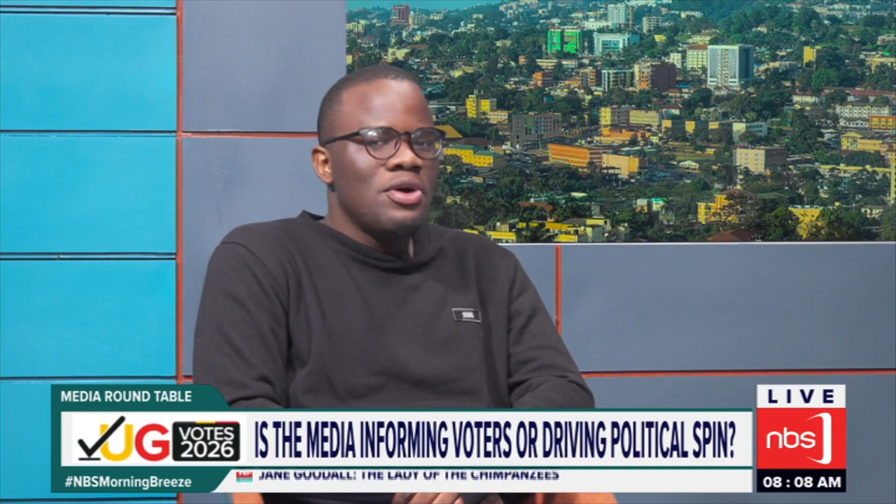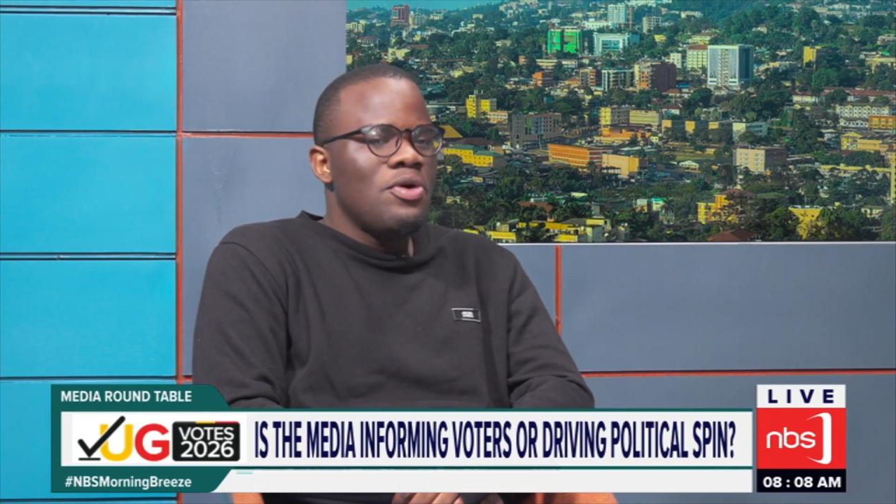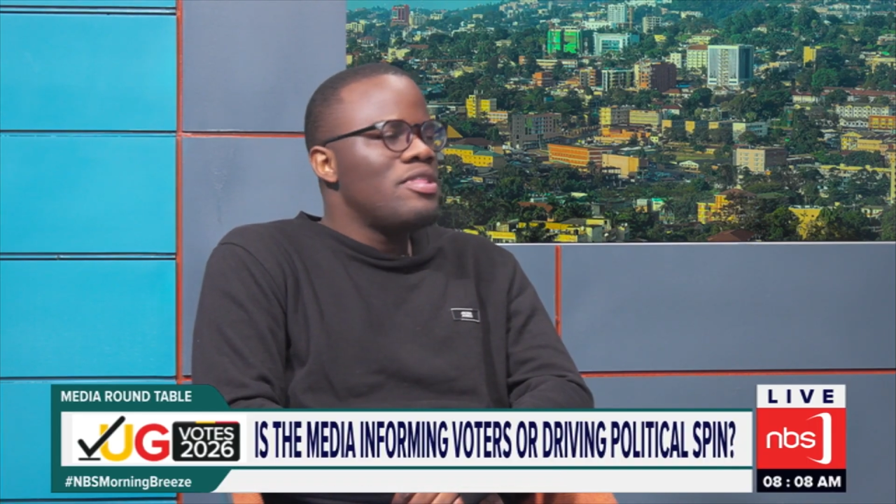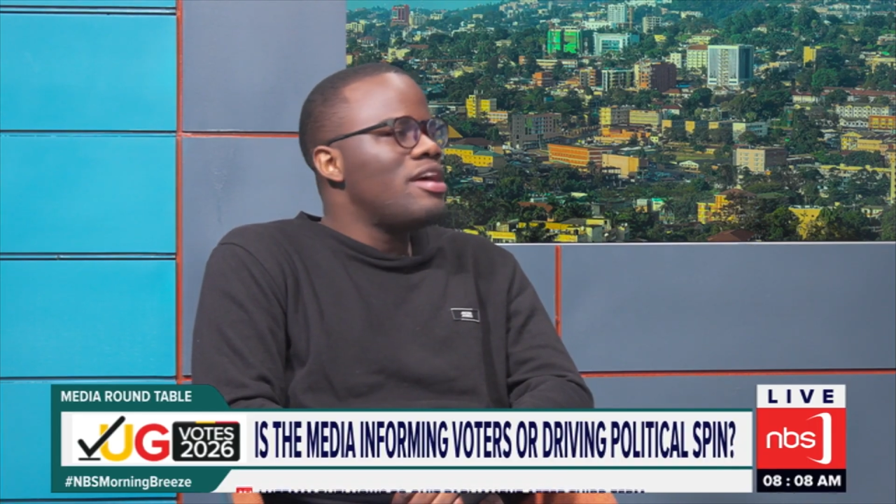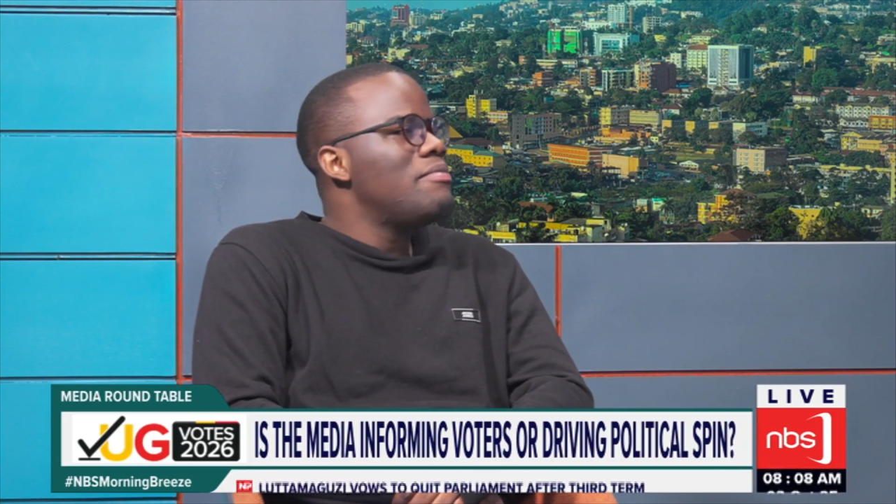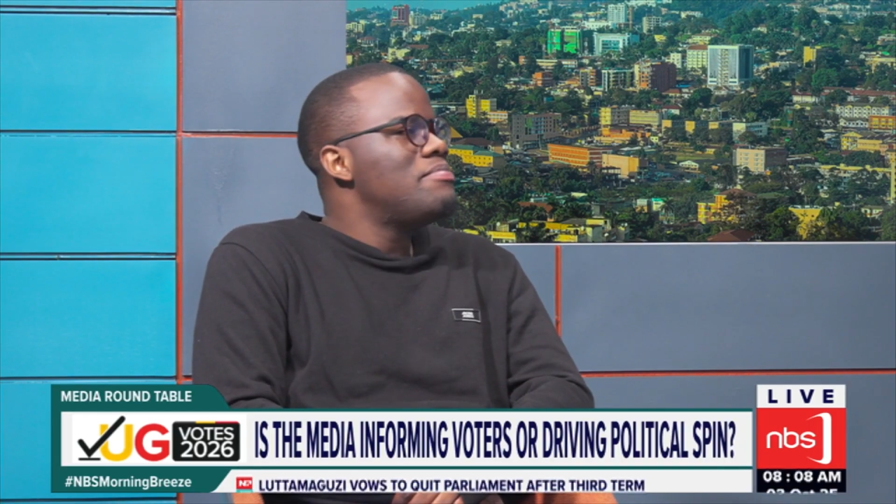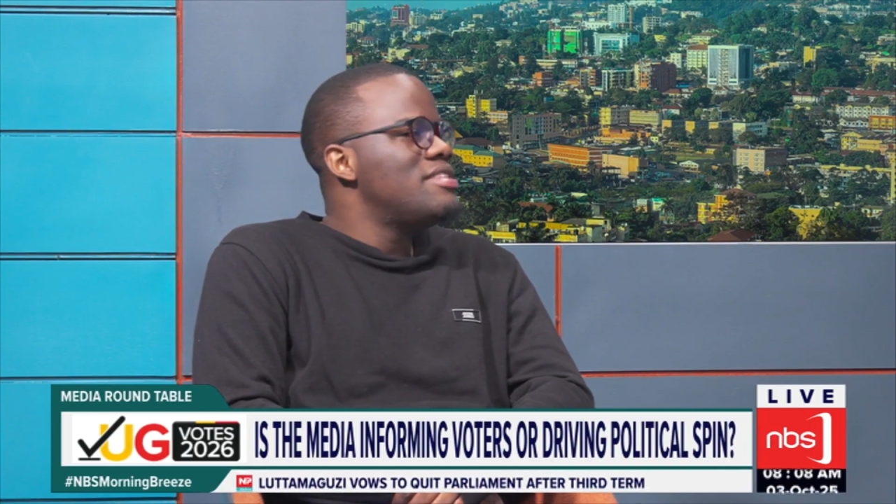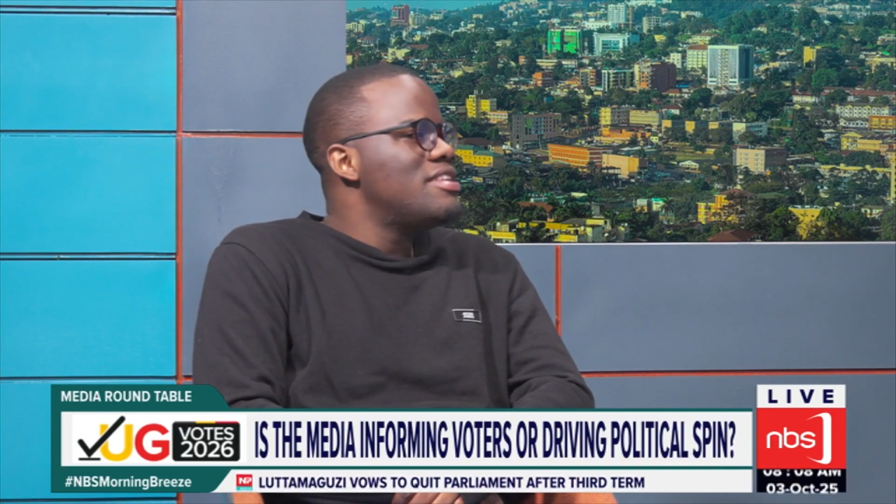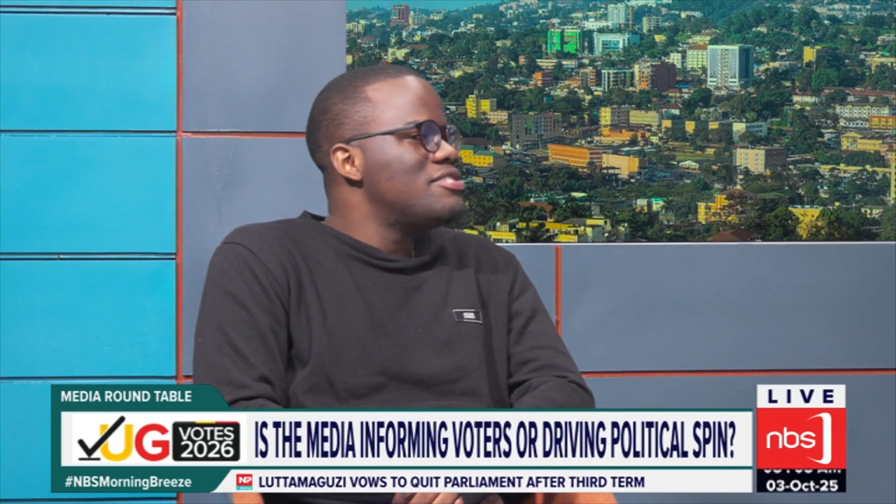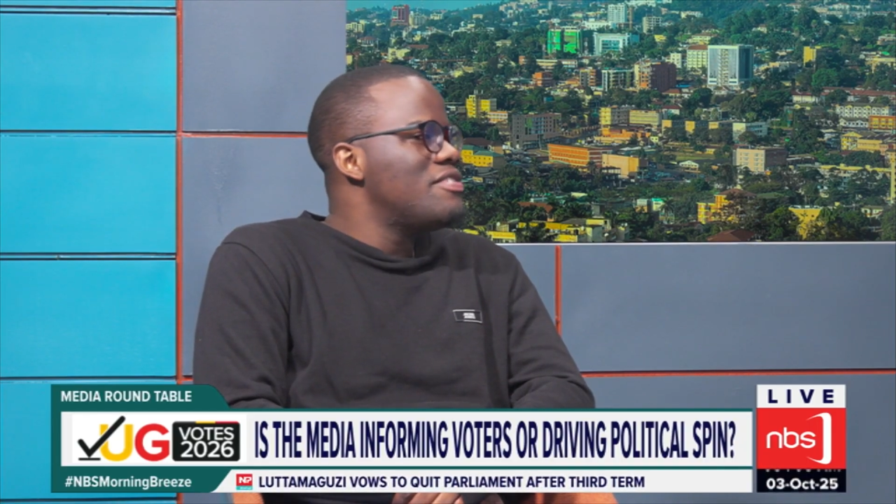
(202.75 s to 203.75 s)
or the
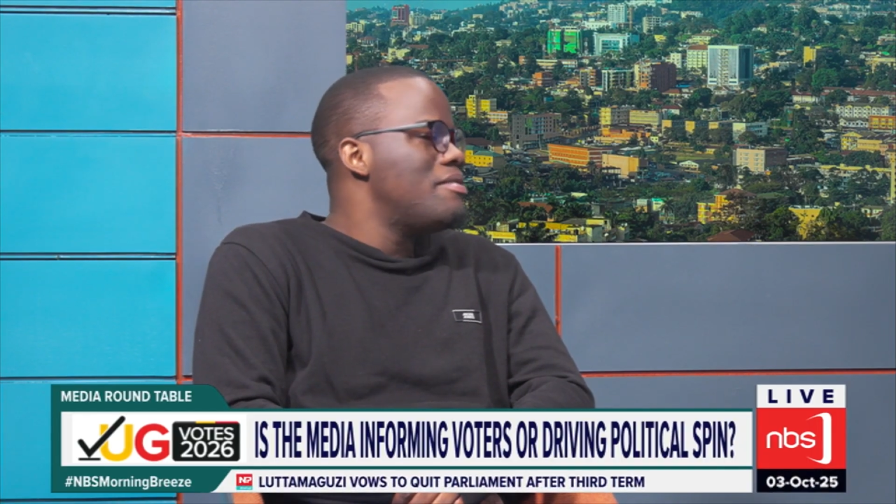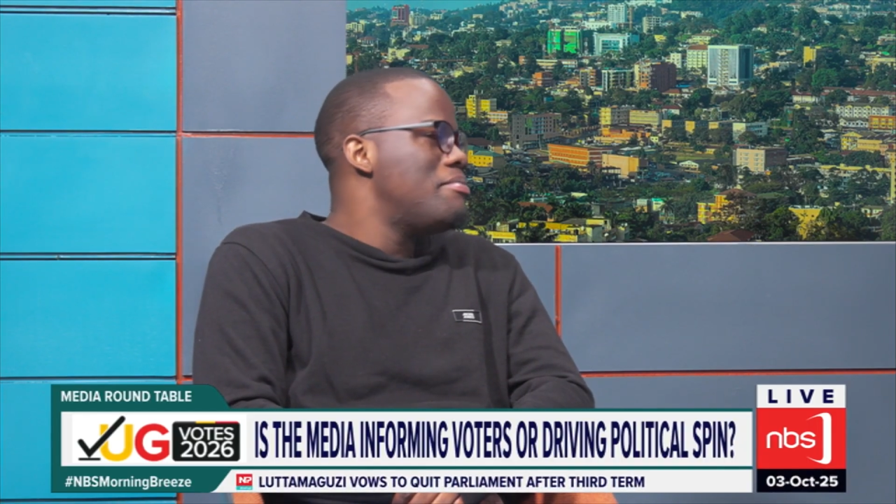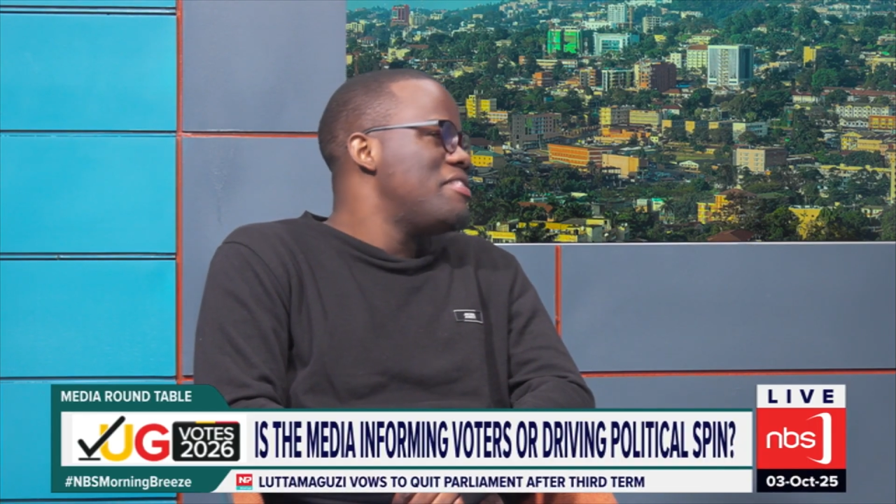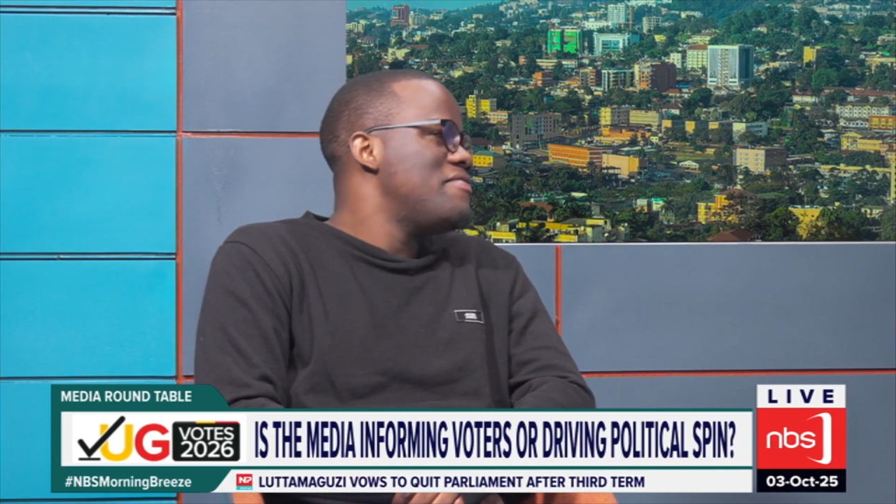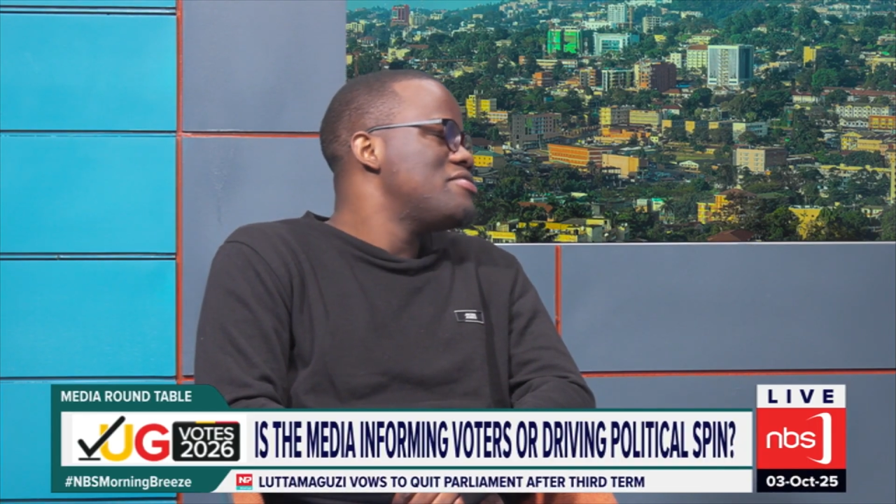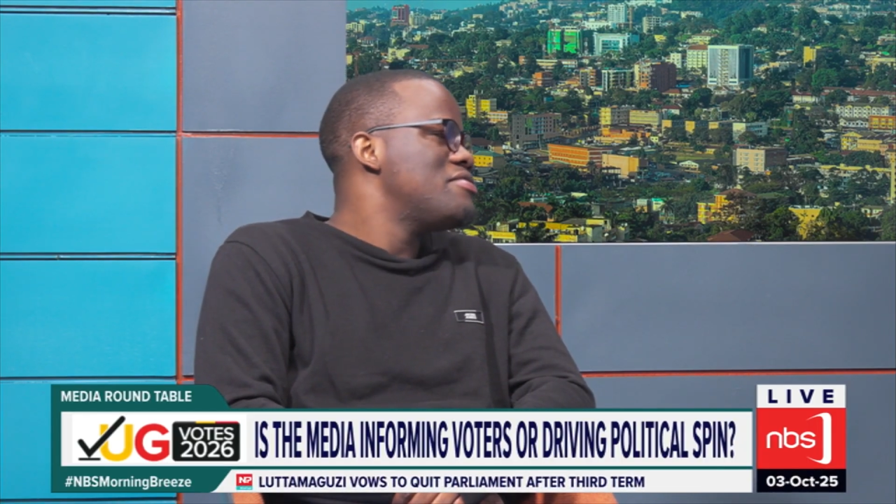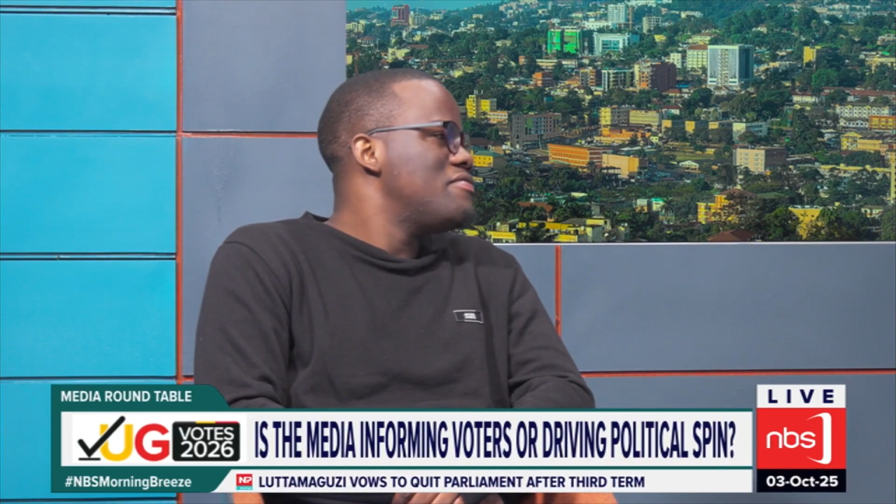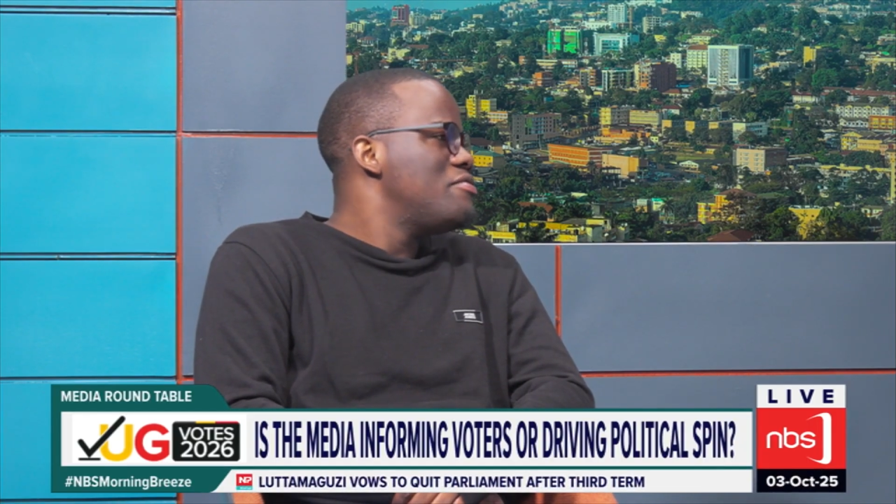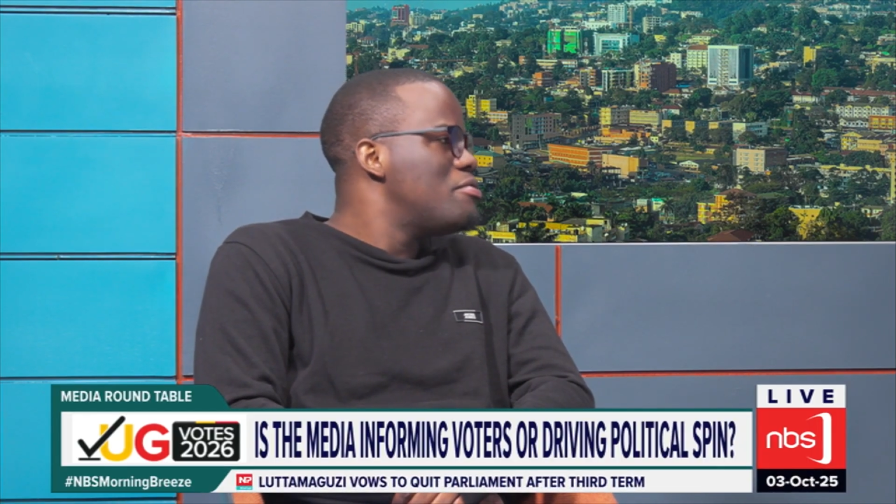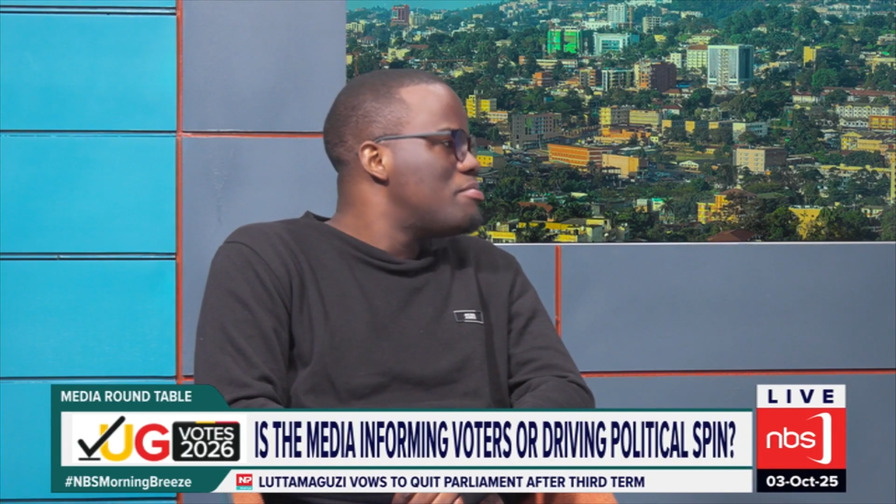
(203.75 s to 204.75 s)
emptiness of the manifesto of
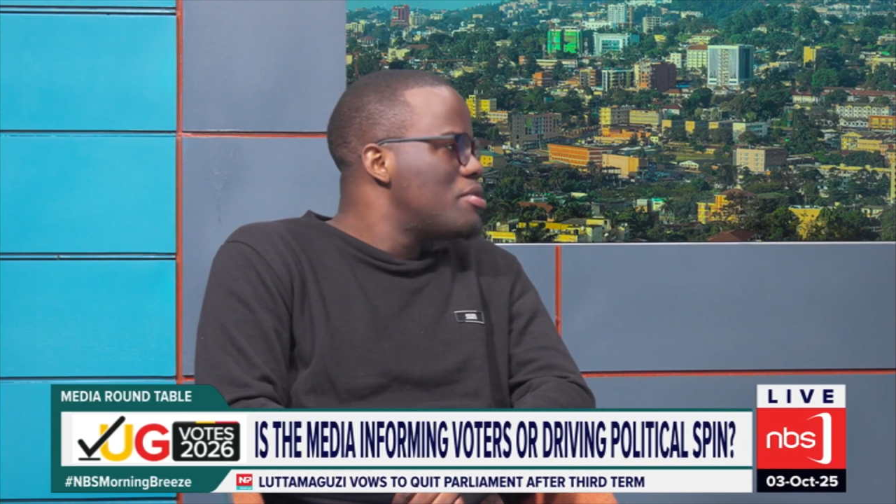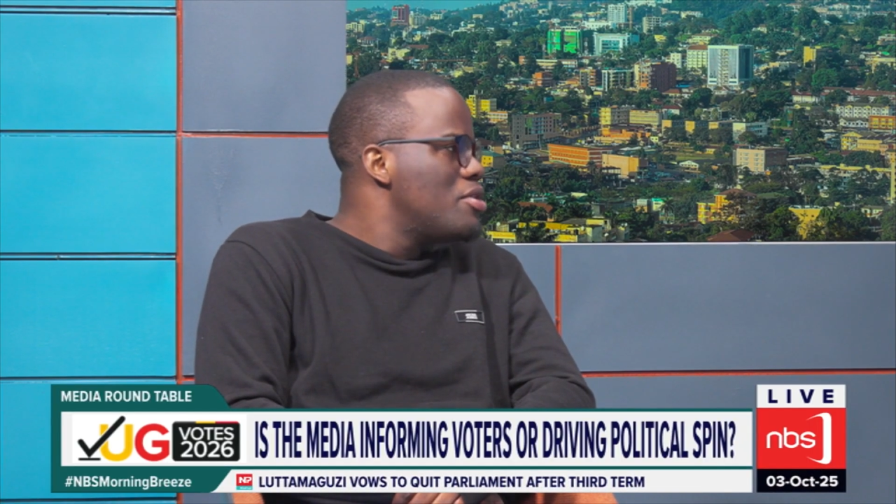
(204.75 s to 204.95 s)
NOOP.